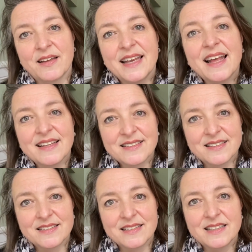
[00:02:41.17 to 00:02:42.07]

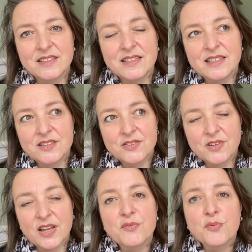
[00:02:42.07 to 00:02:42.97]
enhances, it
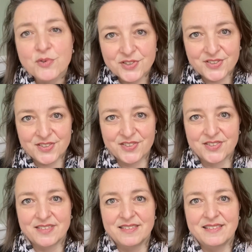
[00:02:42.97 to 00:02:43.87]
enforces
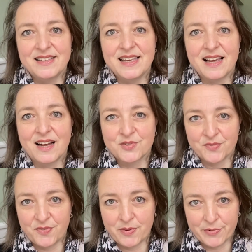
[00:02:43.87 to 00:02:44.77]
the outer
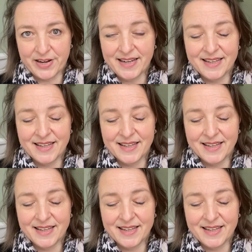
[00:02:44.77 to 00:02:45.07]
fabric